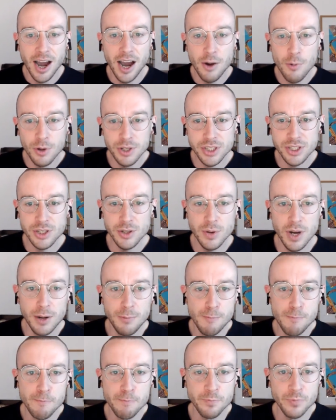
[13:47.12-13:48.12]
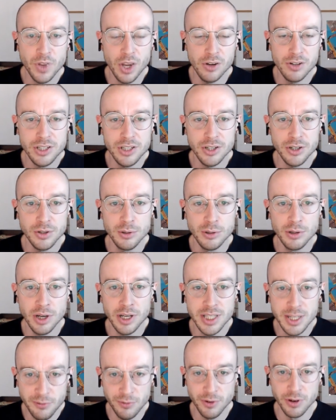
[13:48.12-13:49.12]
I want to go to
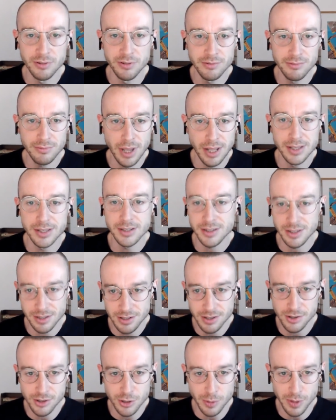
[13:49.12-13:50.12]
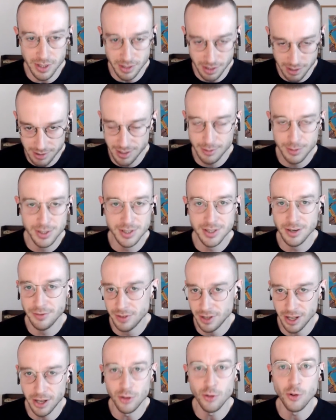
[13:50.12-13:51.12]
a different instance on Twitter. So that was stuff
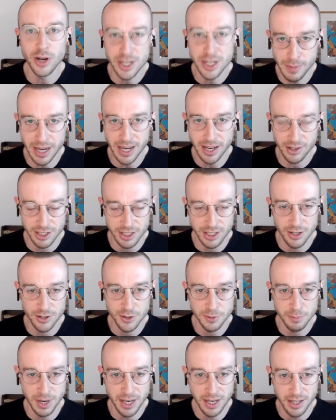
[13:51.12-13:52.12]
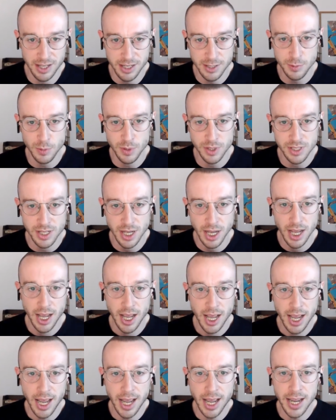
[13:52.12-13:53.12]
that annoyed me on social media. This was
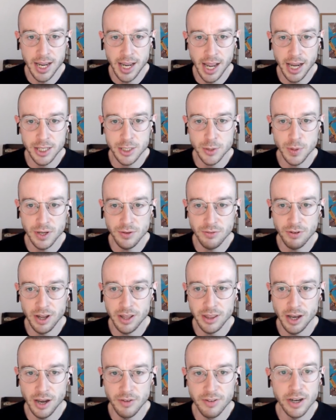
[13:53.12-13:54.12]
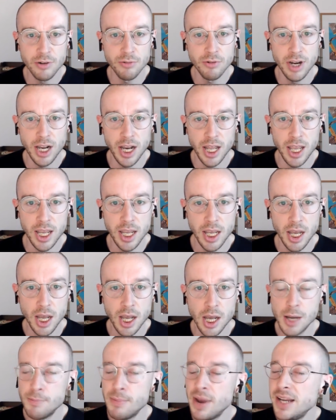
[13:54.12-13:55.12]
a tweet thread that I think really
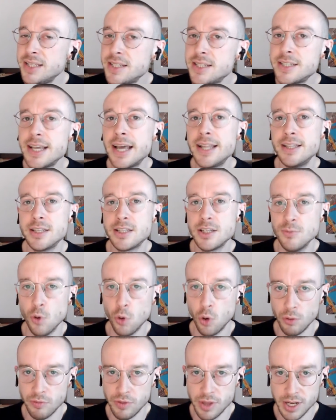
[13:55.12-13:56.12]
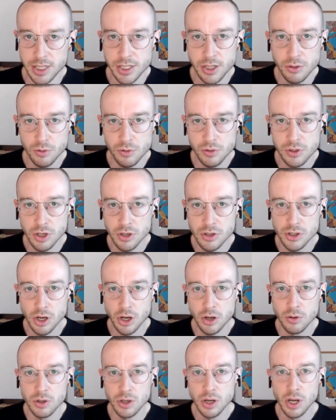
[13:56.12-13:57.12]
made sense of all of this and also
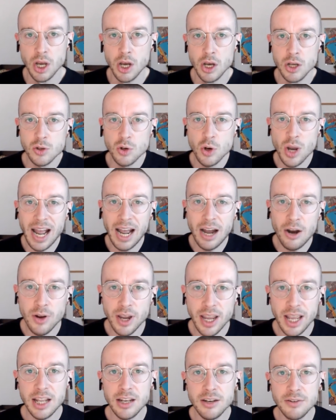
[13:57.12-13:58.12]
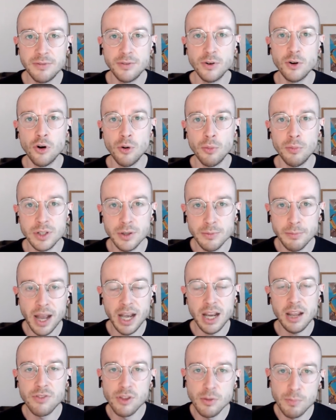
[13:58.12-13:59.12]
showed sort of how ill-informed
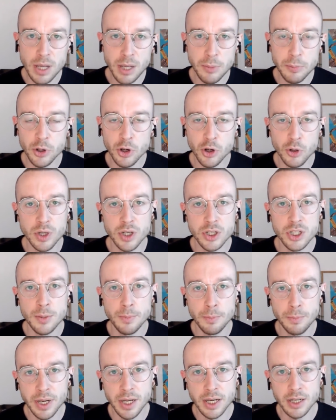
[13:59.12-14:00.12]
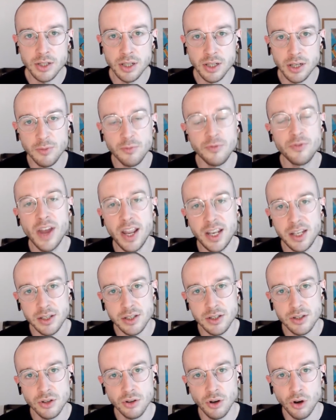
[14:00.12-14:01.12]
many of the people who were jumping to the
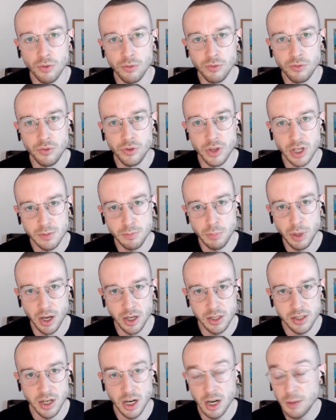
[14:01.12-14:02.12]
defense of this person.